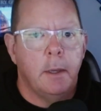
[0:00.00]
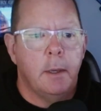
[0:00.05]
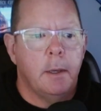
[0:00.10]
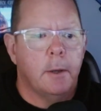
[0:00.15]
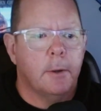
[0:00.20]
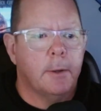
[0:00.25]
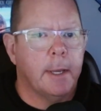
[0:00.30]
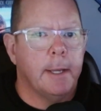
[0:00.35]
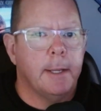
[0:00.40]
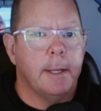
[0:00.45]

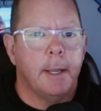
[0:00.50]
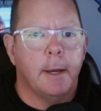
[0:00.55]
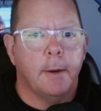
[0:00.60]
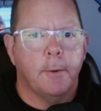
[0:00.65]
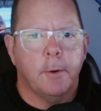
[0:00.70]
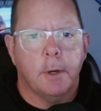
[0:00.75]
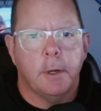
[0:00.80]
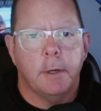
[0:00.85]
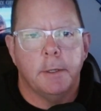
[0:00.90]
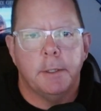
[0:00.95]
Okay, now
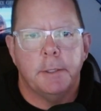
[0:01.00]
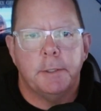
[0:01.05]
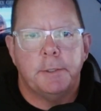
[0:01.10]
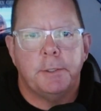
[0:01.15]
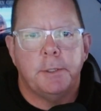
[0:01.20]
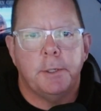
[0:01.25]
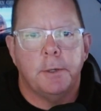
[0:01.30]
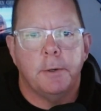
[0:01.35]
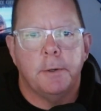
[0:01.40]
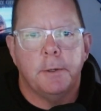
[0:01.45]
we're going
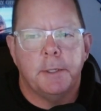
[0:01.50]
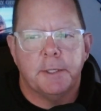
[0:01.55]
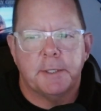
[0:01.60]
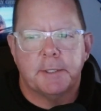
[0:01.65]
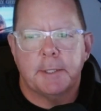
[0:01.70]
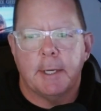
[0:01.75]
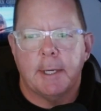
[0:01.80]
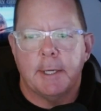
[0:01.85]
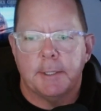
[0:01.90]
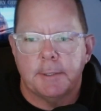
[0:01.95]
to
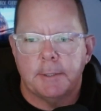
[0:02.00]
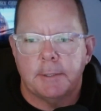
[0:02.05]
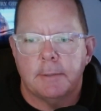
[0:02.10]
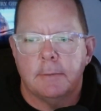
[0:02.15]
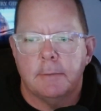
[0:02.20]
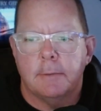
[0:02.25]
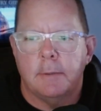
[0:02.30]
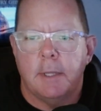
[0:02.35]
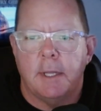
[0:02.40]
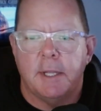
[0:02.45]

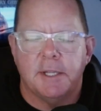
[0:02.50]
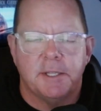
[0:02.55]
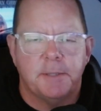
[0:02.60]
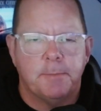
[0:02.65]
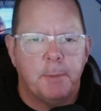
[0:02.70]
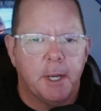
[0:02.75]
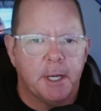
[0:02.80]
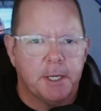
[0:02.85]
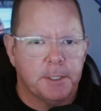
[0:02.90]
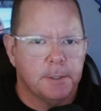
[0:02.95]
discuss
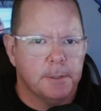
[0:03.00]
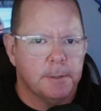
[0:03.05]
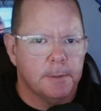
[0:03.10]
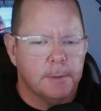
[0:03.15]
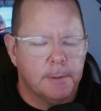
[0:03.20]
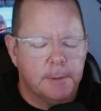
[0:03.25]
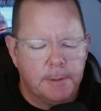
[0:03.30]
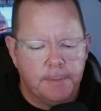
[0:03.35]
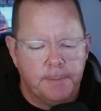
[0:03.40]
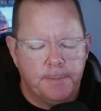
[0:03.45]

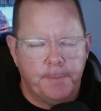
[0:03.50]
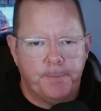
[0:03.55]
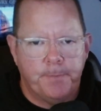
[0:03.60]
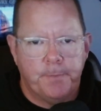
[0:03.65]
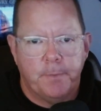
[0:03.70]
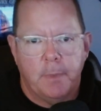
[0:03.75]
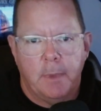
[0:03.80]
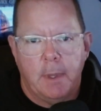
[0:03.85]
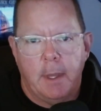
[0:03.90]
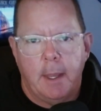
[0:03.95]
inspections
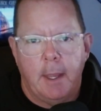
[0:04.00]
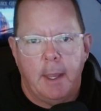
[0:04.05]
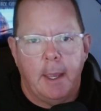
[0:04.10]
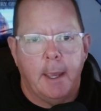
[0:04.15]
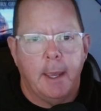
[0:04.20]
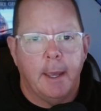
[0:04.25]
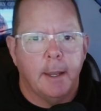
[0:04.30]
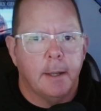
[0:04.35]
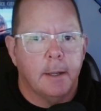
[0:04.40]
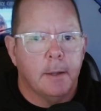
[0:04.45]

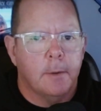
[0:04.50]
and